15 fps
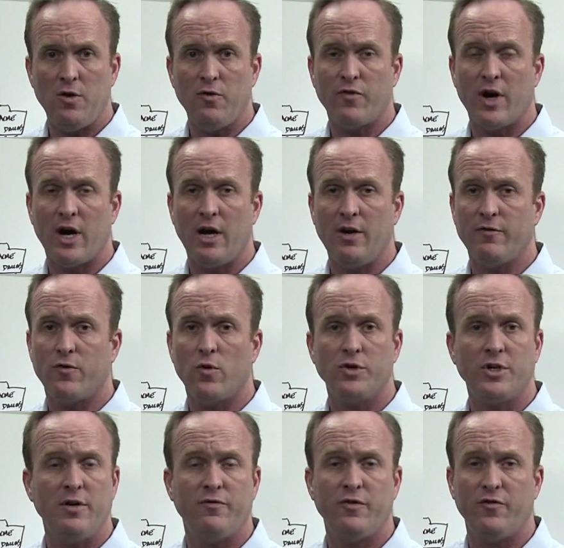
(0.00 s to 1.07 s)
you find
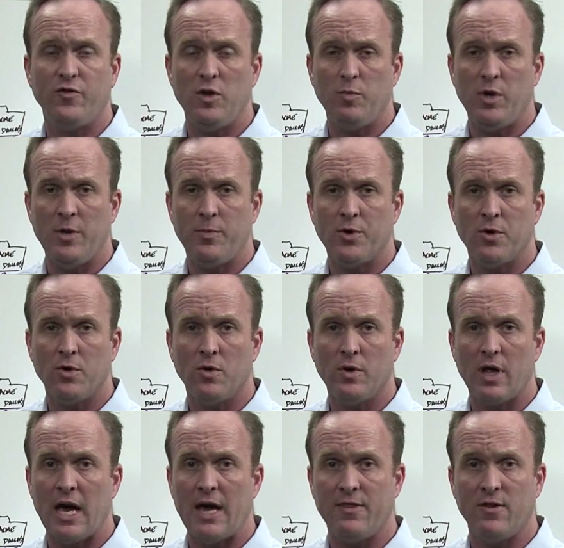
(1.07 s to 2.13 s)
14, 15
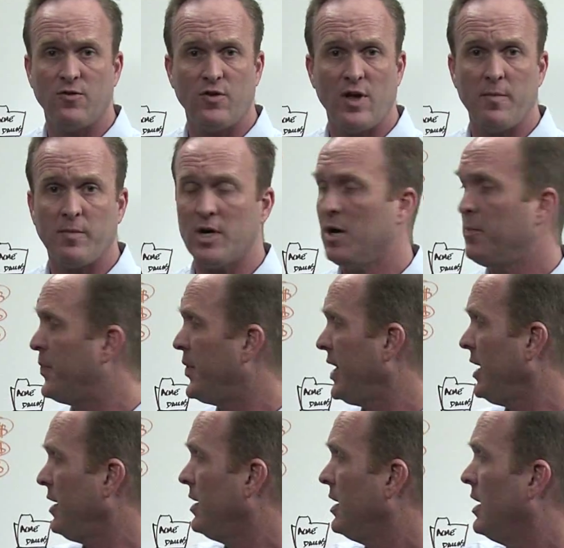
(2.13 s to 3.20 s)
people at the same
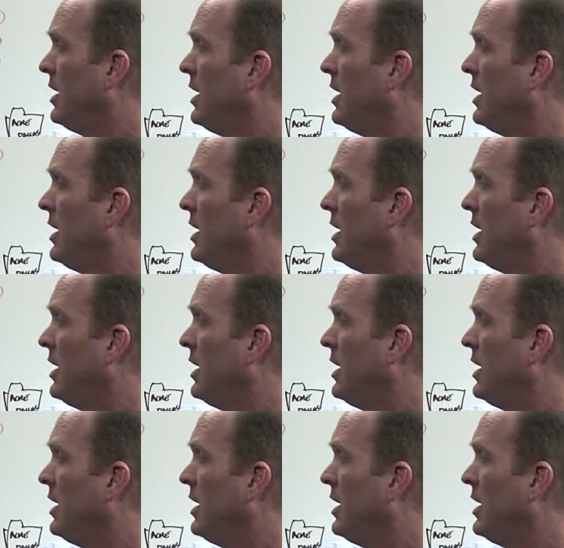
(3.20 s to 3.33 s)
company.